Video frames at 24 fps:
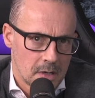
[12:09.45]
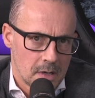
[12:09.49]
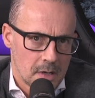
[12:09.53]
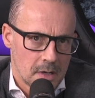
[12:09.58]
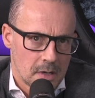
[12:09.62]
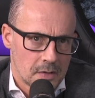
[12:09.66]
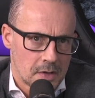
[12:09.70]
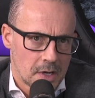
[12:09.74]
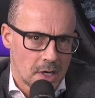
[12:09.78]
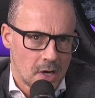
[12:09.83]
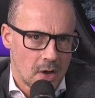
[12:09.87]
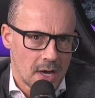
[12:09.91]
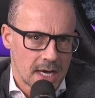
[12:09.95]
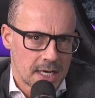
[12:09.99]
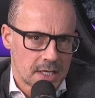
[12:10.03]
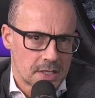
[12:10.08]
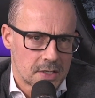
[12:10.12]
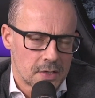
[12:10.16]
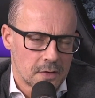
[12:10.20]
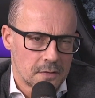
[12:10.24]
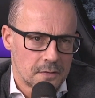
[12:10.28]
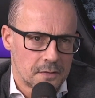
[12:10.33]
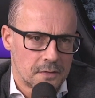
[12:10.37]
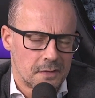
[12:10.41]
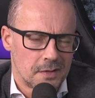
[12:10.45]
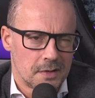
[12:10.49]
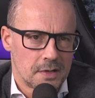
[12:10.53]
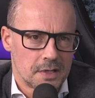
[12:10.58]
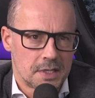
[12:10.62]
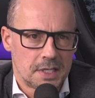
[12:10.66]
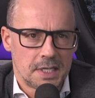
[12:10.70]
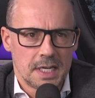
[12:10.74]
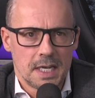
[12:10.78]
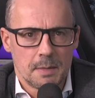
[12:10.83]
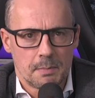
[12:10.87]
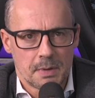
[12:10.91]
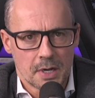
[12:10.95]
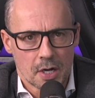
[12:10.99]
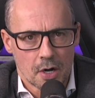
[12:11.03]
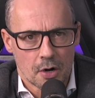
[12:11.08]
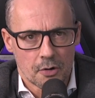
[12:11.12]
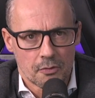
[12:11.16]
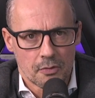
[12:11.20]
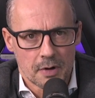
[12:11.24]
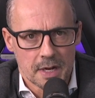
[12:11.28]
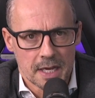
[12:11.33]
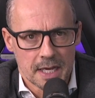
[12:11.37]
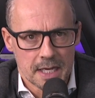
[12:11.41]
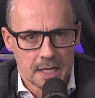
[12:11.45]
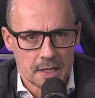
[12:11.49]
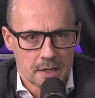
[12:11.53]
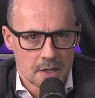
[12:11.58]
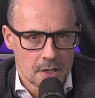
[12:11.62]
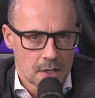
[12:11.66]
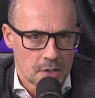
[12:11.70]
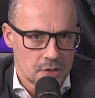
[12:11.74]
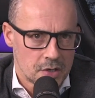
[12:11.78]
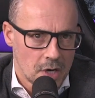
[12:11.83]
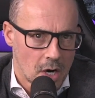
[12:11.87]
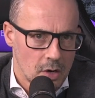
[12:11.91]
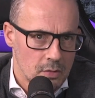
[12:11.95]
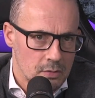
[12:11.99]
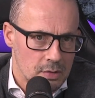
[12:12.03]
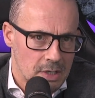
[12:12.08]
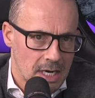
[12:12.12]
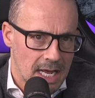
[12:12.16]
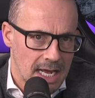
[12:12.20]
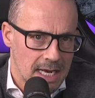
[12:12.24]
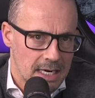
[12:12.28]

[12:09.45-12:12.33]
the likes of C B R E, Jones Lang